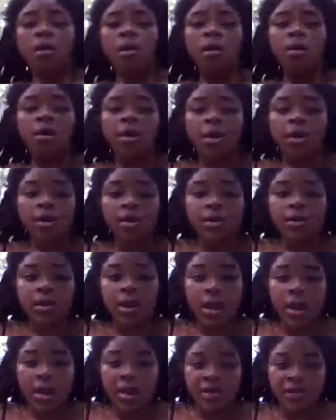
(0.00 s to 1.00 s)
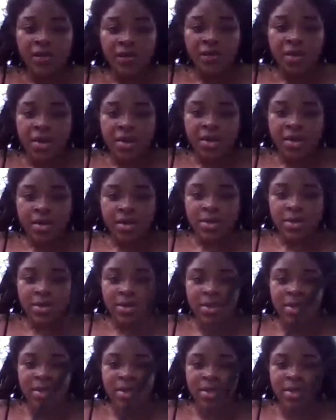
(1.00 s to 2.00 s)
Okay, so I got a four. This so you
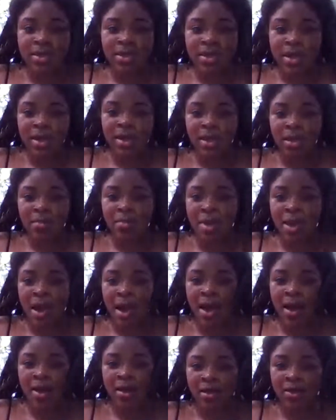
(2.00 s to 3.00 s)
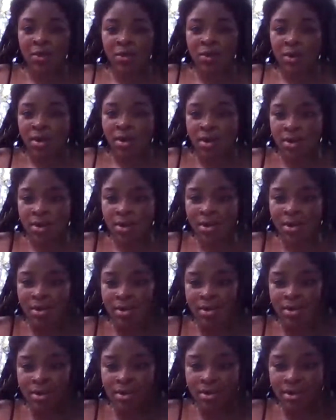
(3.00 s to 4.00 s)
see this is like the behind the work,
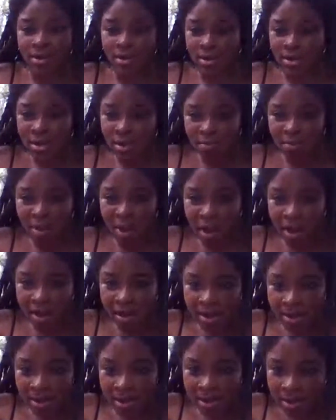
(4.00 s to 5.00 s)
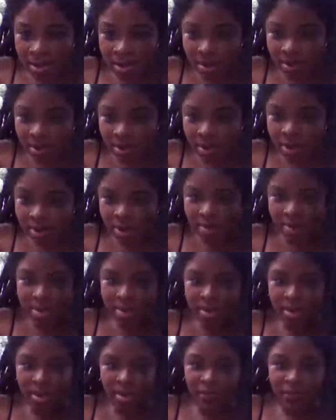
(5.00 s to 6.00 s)
behind the scenes work. Let me
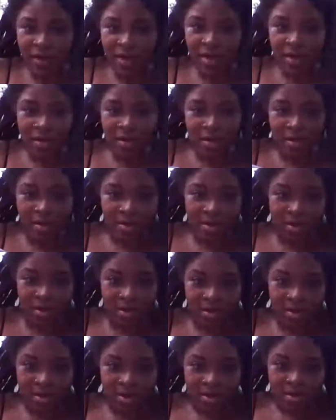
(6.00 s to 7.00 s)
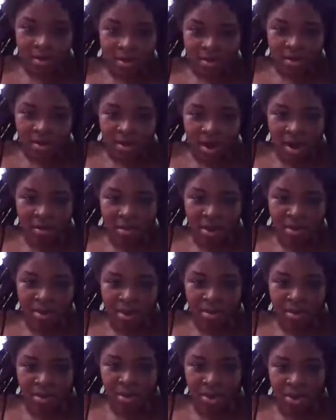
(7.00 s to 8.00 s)
see if I can I might be
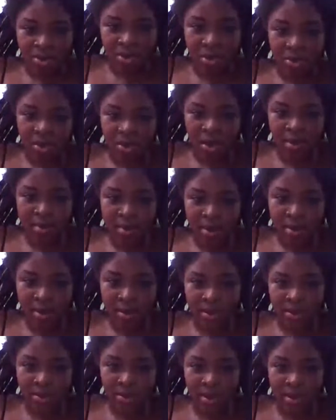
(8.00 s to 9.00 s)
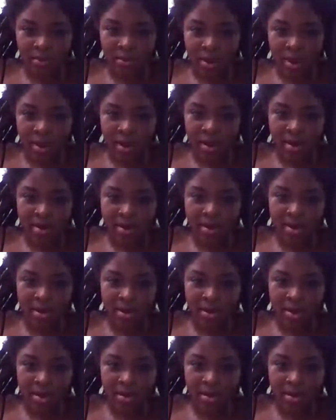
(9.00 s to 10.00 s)
able to show y'all my screen. I gotta
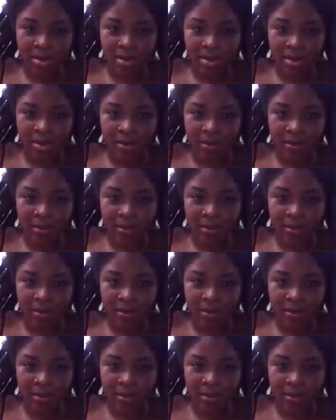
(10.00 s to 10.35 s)
see.